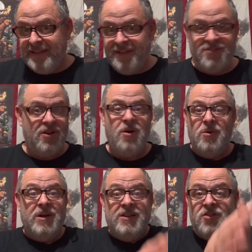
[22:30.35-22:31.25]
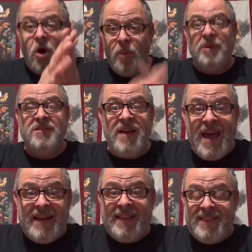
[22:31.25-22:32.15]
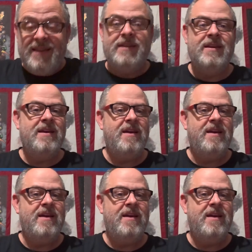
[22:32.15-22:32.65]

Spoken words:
So it's open to anything.